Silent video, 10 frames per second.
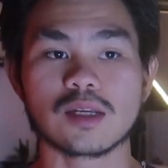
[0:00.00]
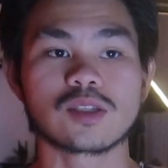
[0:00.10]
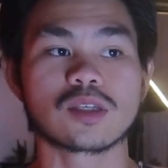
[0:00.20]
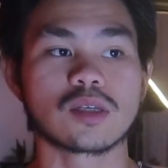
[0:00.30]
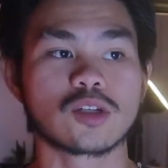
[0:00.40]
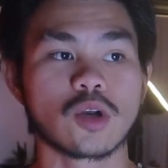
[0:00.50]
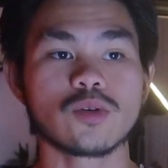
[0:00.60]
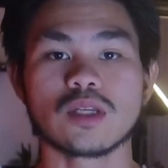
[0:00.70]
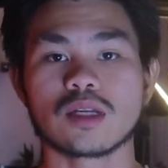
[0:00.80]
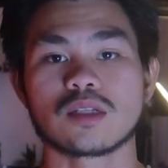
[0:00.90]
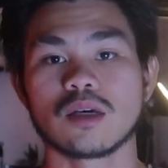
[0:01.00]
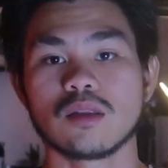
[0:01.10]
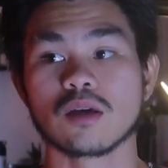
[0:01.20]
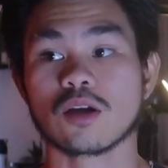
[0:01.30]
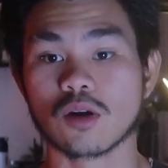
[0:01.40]
It shows that
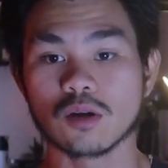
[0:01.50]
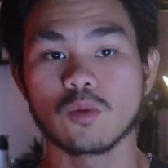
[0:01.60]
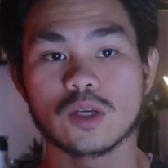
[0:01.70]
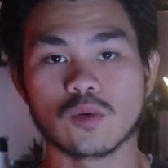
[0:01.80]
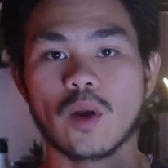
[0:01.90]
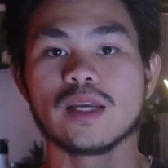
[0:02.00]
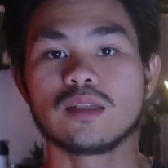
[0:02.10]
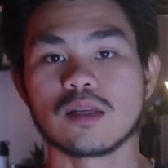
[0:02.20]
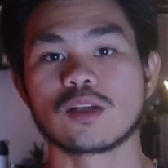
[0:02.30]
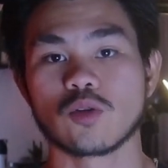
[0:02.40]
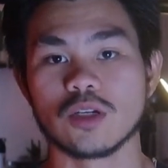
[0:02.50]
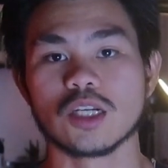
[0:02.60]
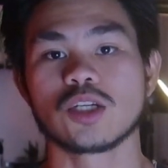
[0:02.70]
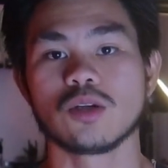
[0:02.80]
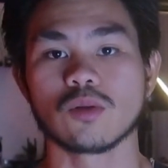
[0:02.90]
the girl was raised in a
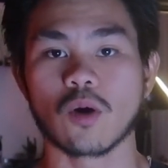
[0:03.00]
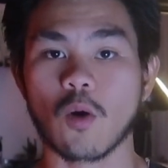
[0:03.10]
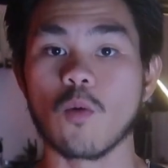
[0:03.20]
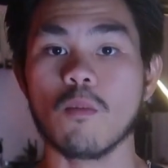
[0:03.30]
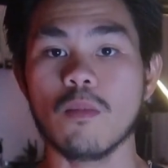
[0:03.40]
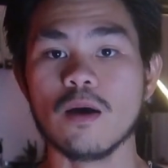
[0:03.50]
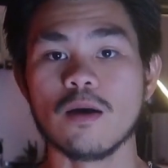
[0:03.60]
traditional home.